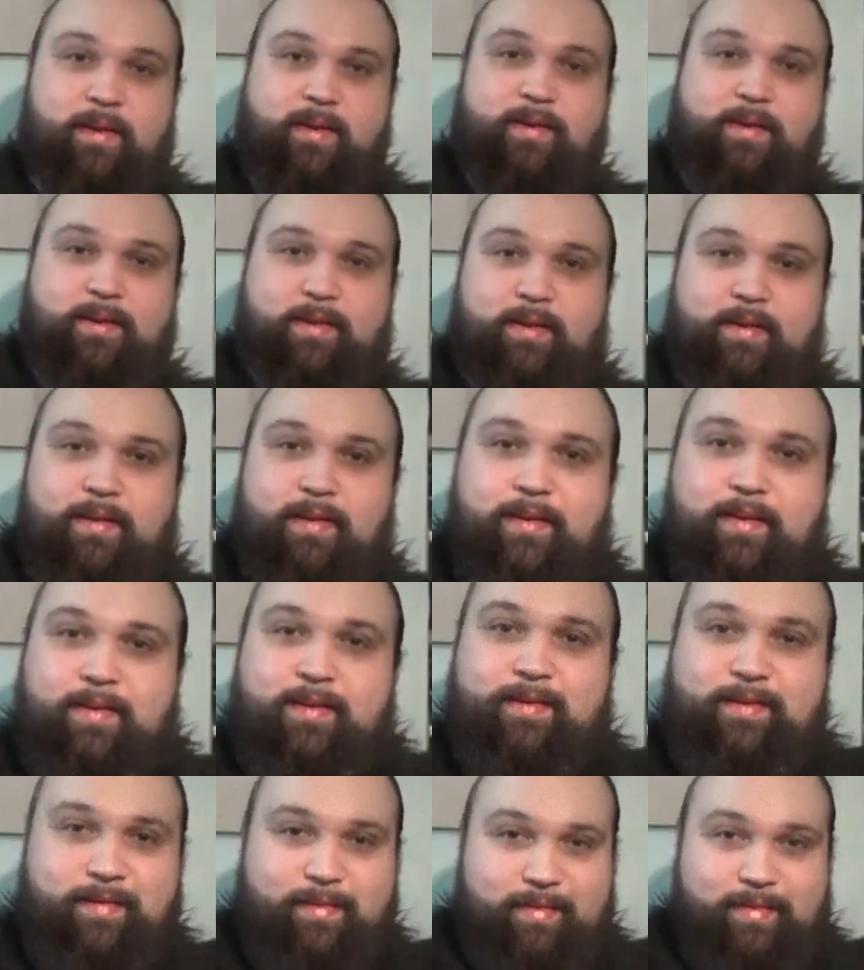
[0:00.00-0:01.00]

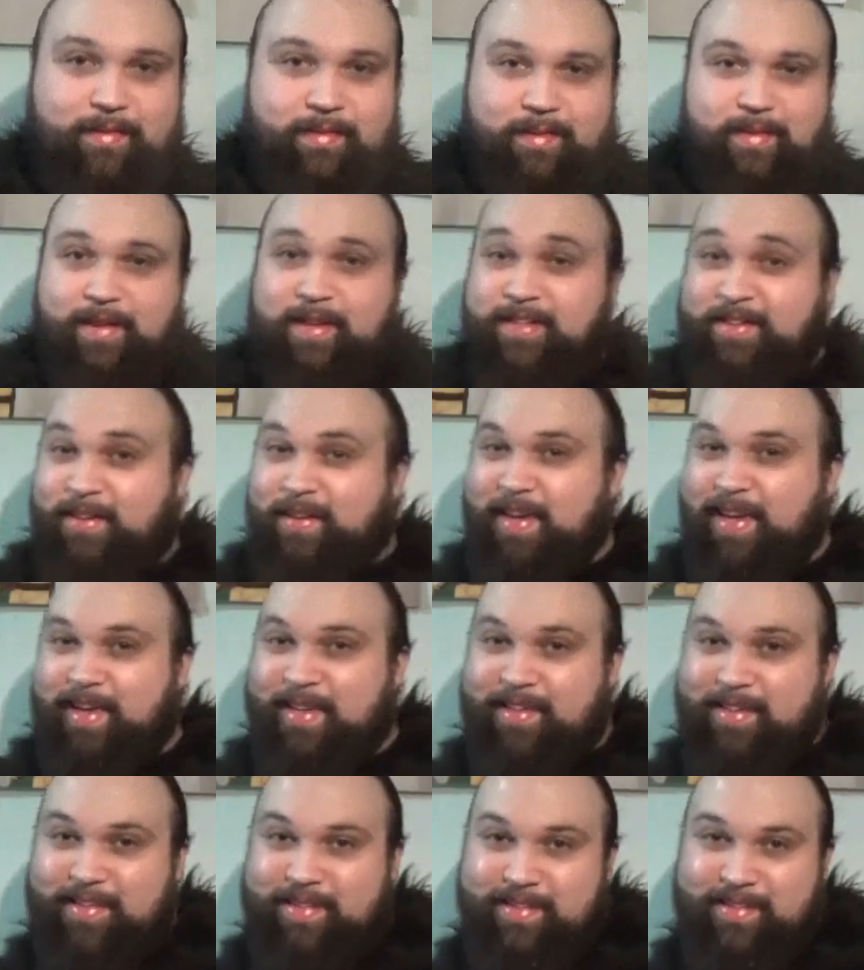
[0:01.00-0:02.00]
but it's
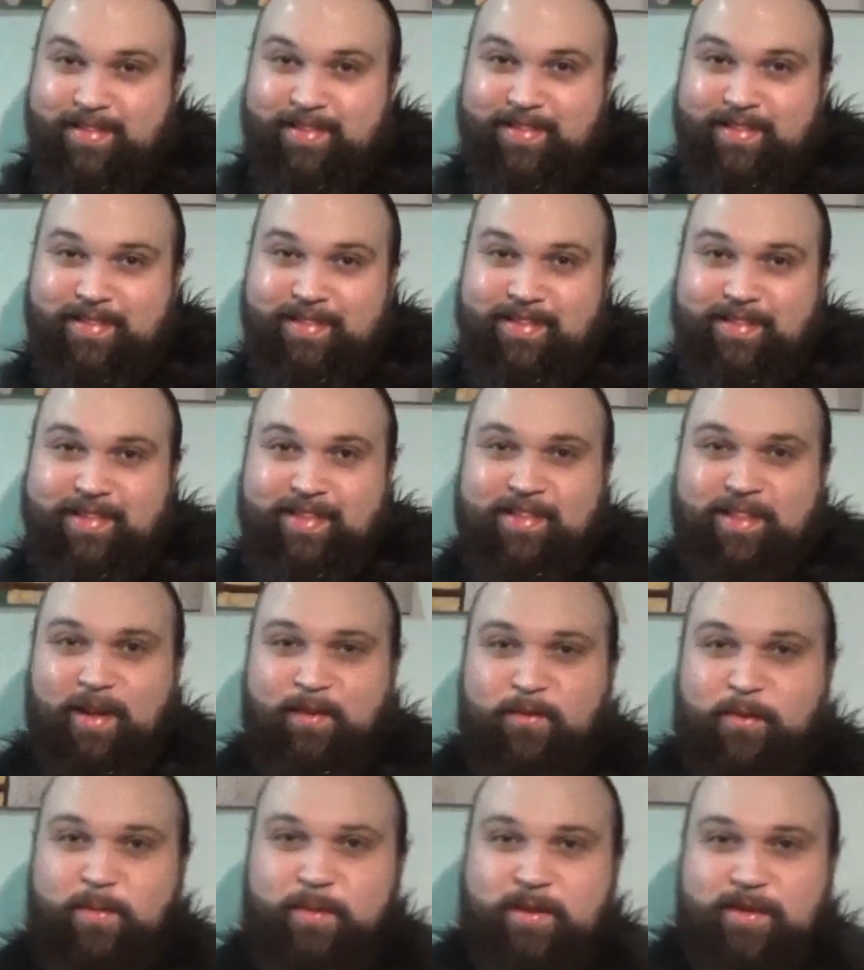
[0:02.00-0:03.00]
okay. It's
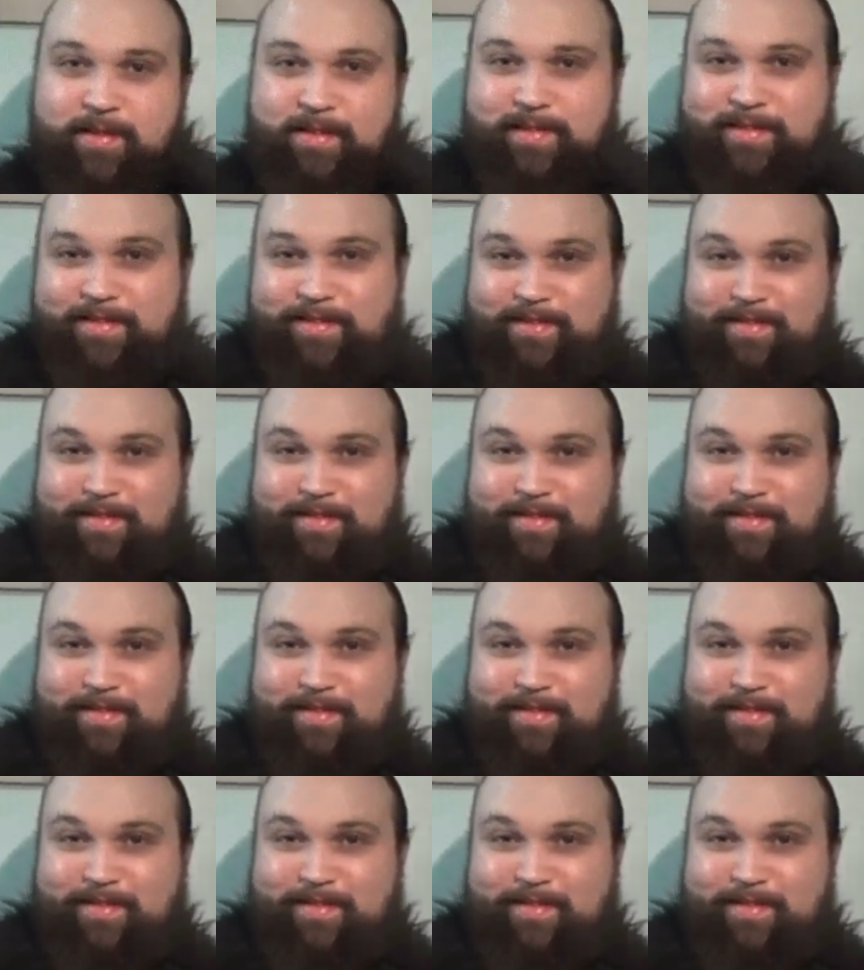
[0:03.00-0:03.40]
comfortable.